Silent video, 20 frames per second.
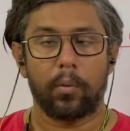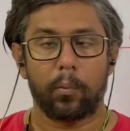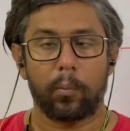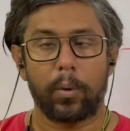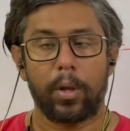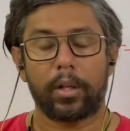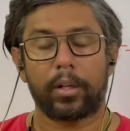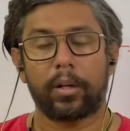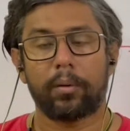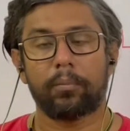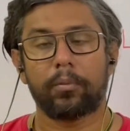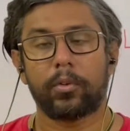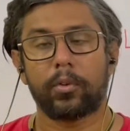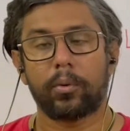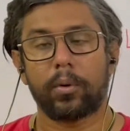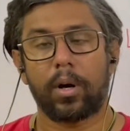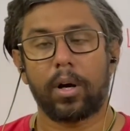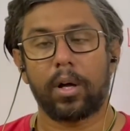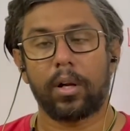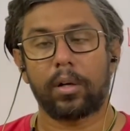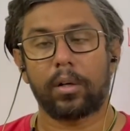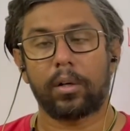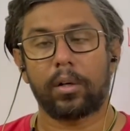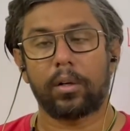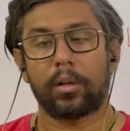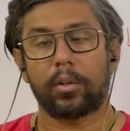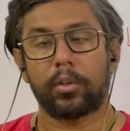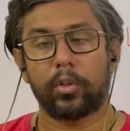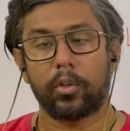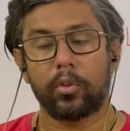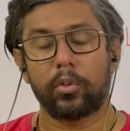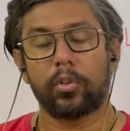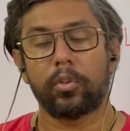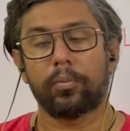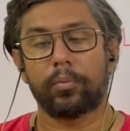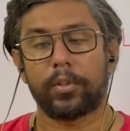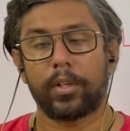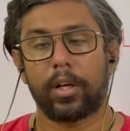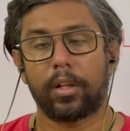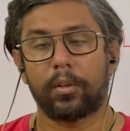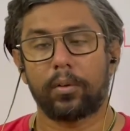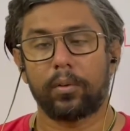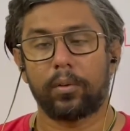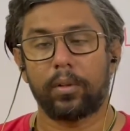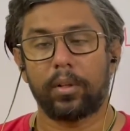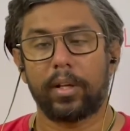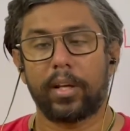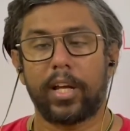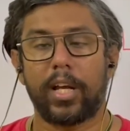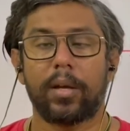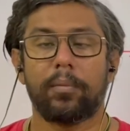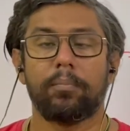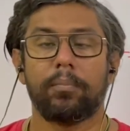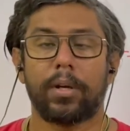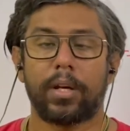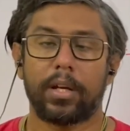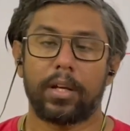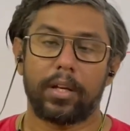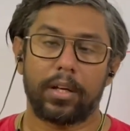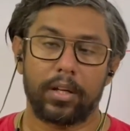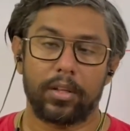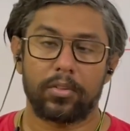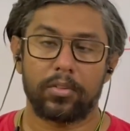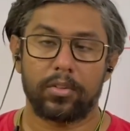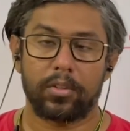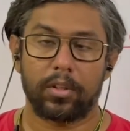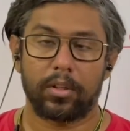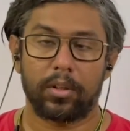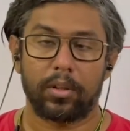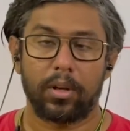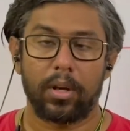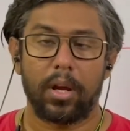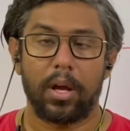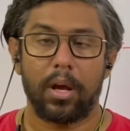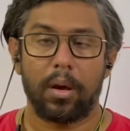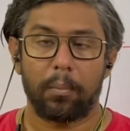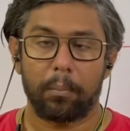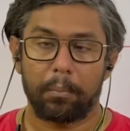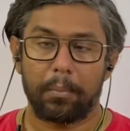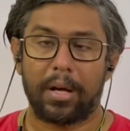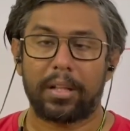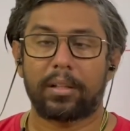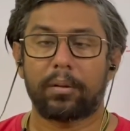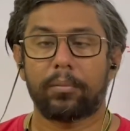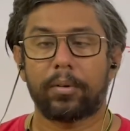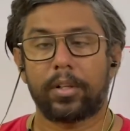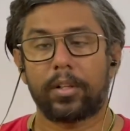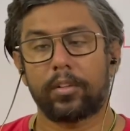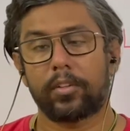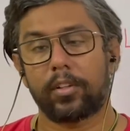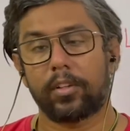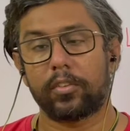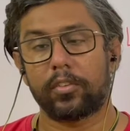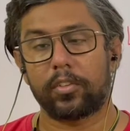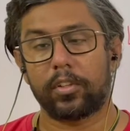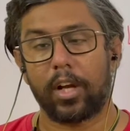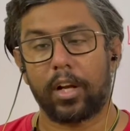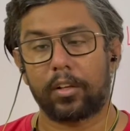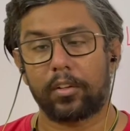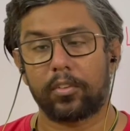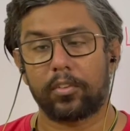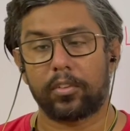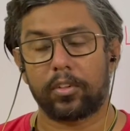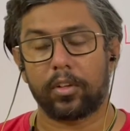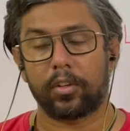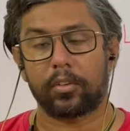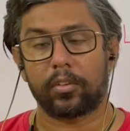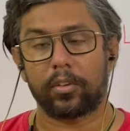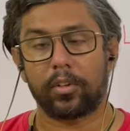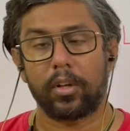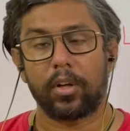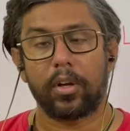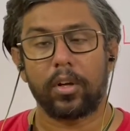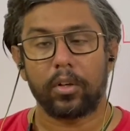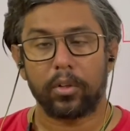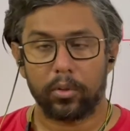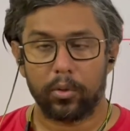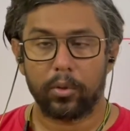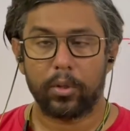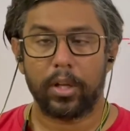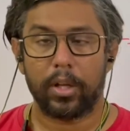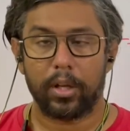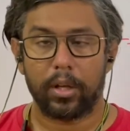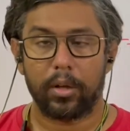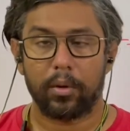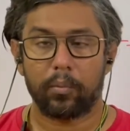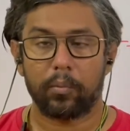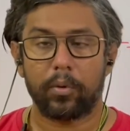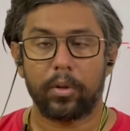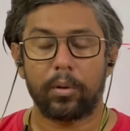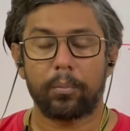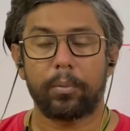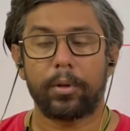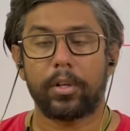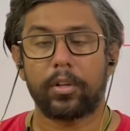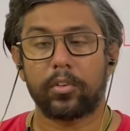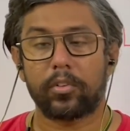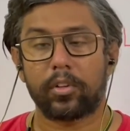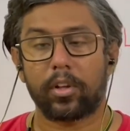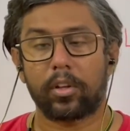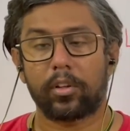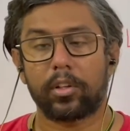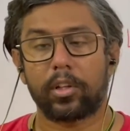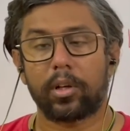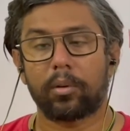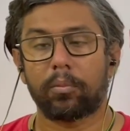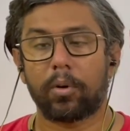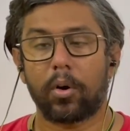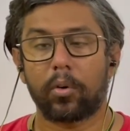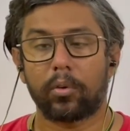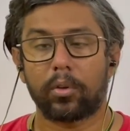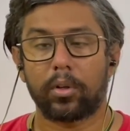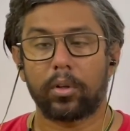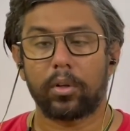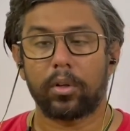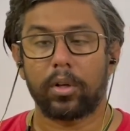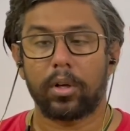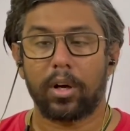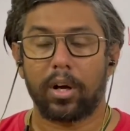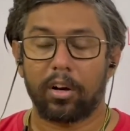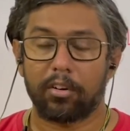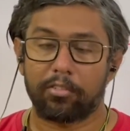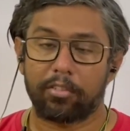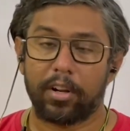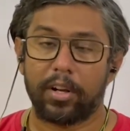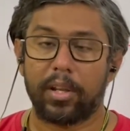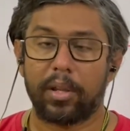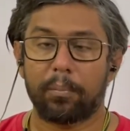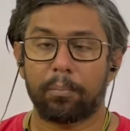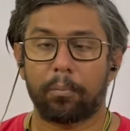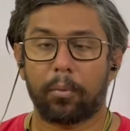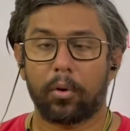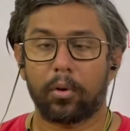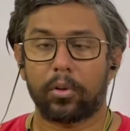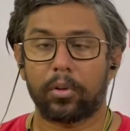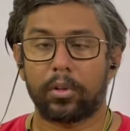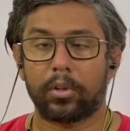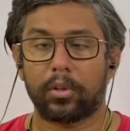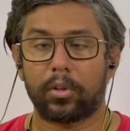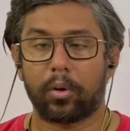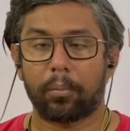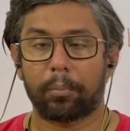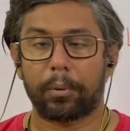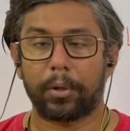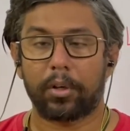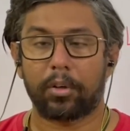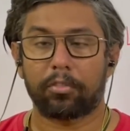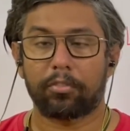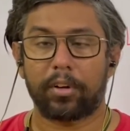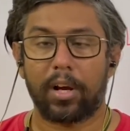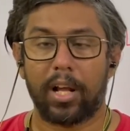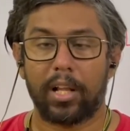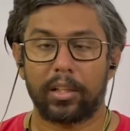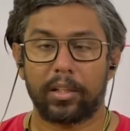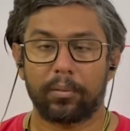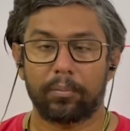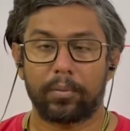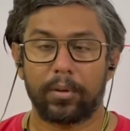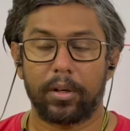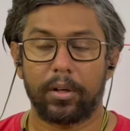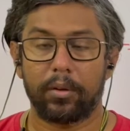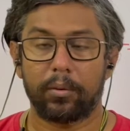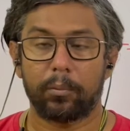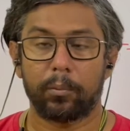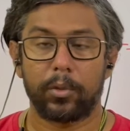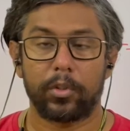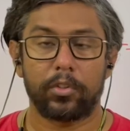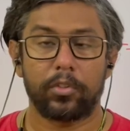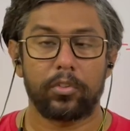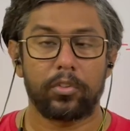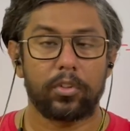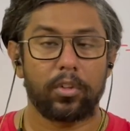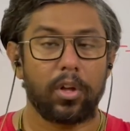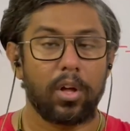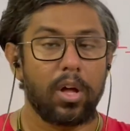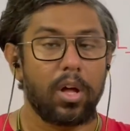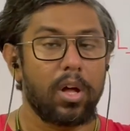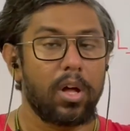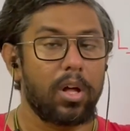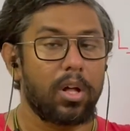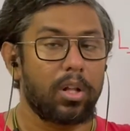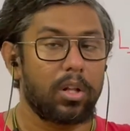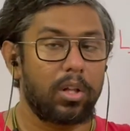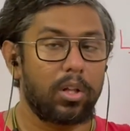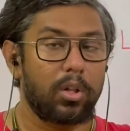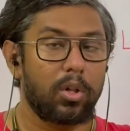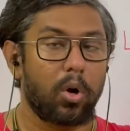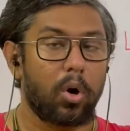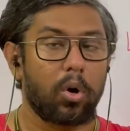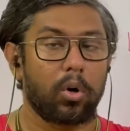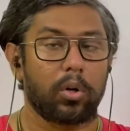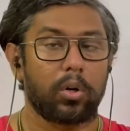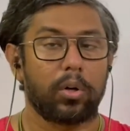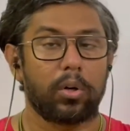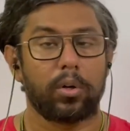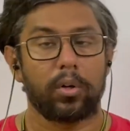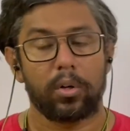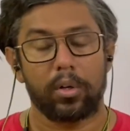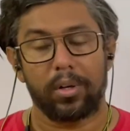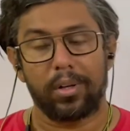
Welcome to our YouTube channel MAST, Mathematics and Statistics. Today we'll be discussing about a very important topic of algebra, which is log.